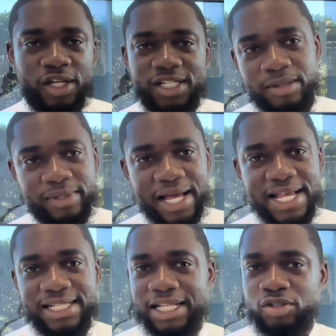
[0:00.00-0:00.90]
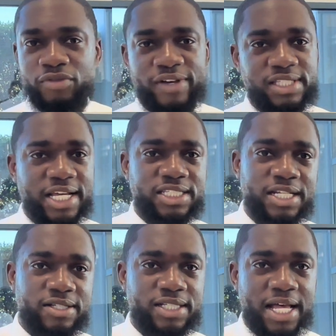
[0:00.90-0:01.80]
Some guys, they like to do investigations
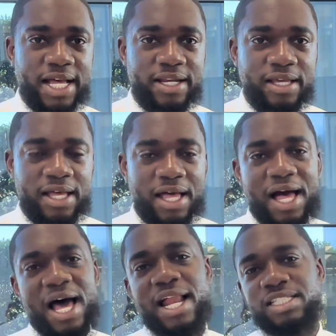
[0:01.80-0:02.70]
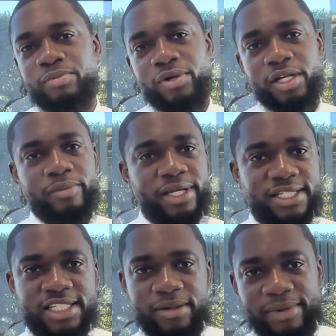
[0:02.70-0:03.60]
outside. I like to bring them in,
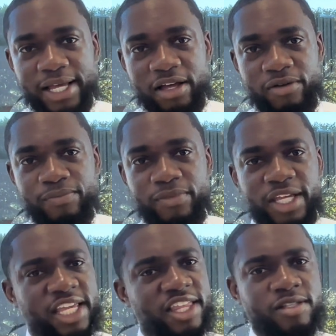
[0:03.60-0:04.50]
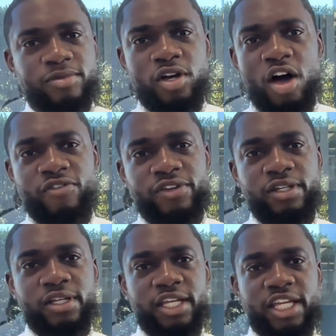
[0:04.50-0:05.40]
sit them down, get them some coffee,
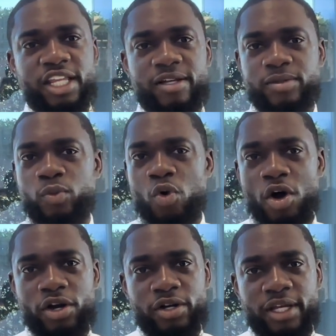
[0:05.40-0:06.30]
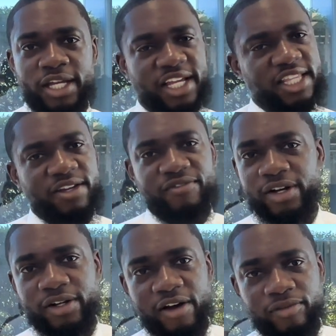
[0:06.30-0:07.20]
get them some water, get them
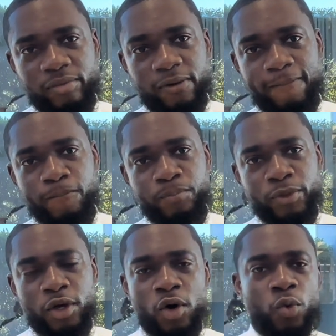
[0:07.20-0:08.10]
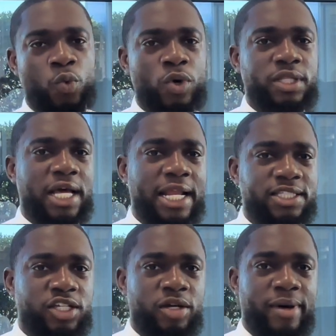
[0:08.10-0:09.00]
very comfortable. One thing I
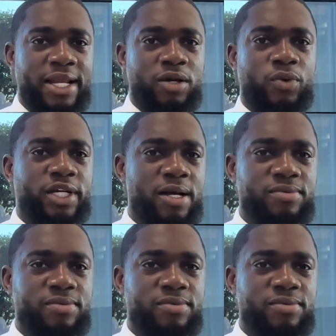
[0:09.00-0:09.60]
like to tell you about it, when it